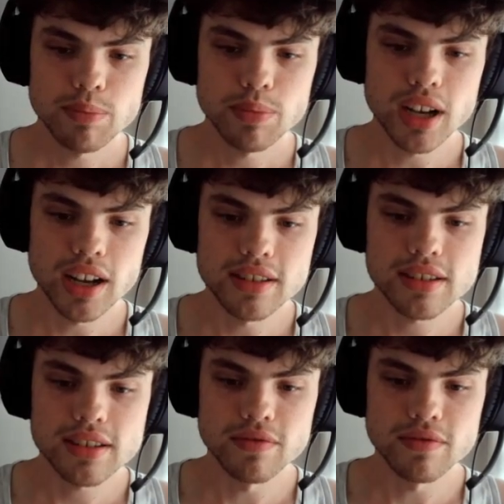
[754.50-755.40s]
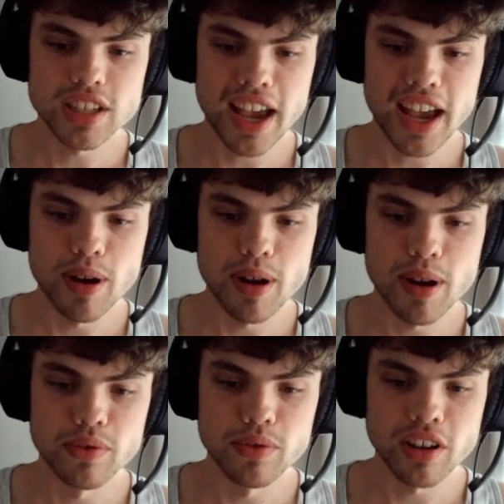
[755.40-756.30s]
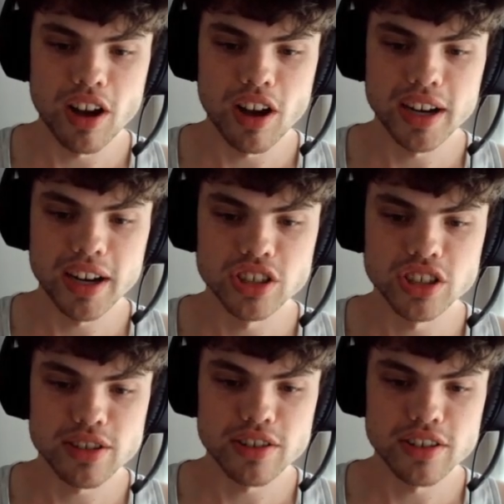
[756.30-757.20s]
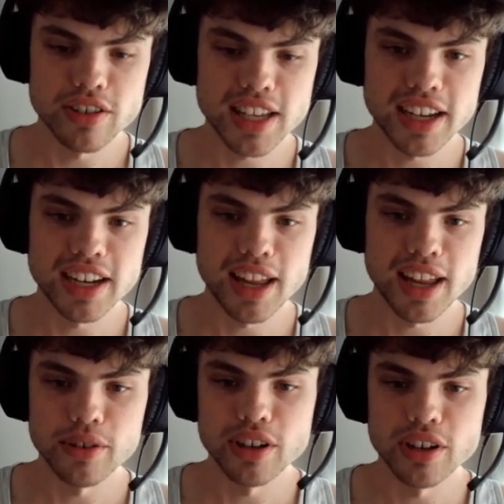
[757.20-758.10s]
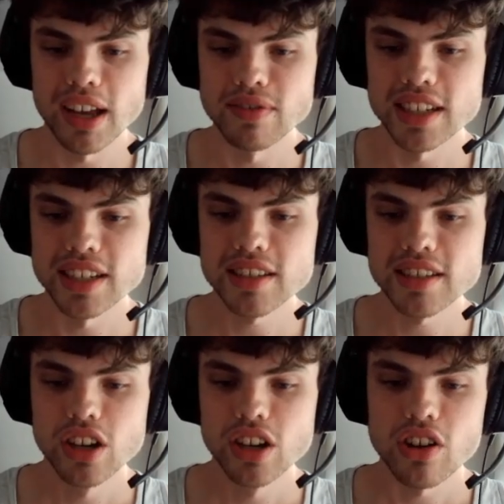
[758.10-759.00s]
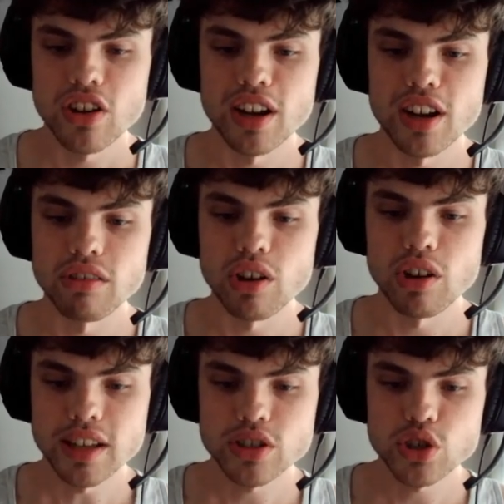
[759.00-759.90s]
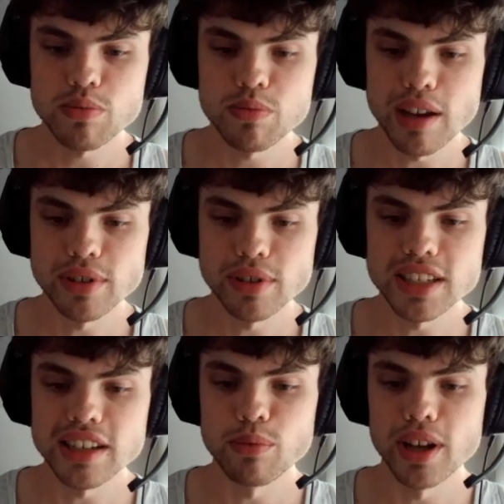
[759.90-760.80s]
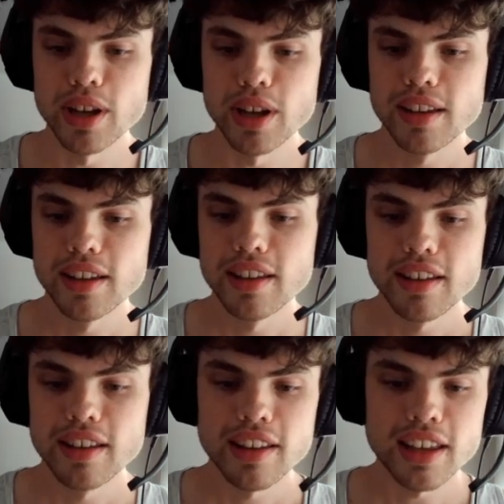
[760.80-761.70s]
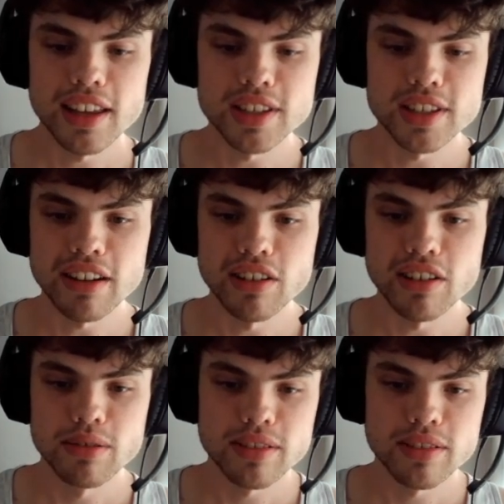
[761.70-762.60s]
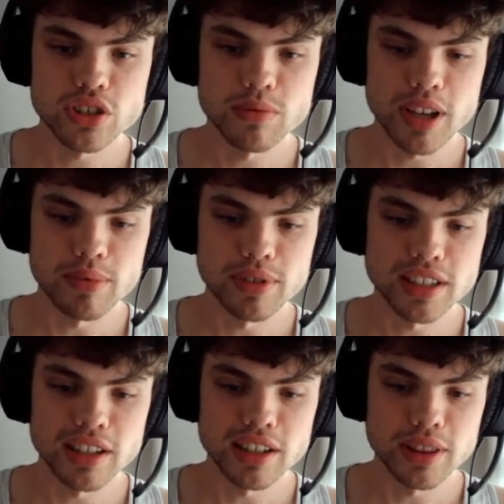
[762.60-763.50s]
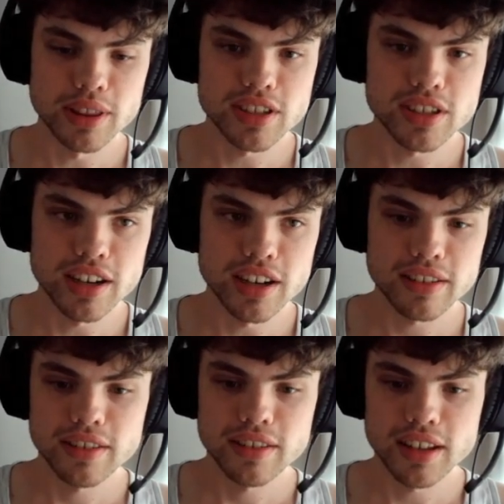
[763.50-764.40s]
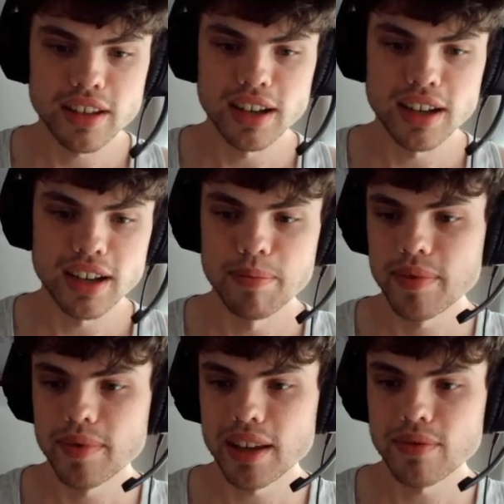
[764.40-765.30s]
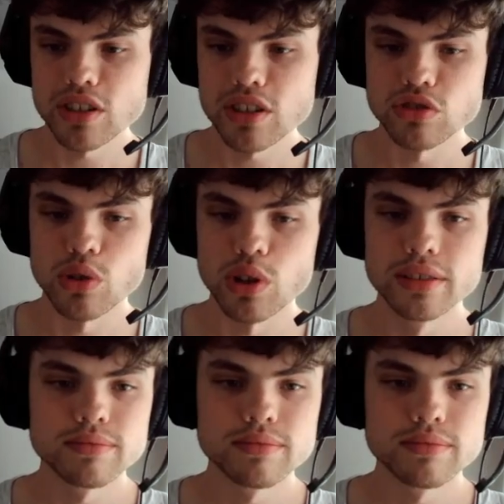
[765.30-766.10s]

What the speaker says: because of just how powerful Combat Engineers 32nd and 35T is on their own. This should be able to deal with, if it's aggro, this should be able to deal with their start. If it's control,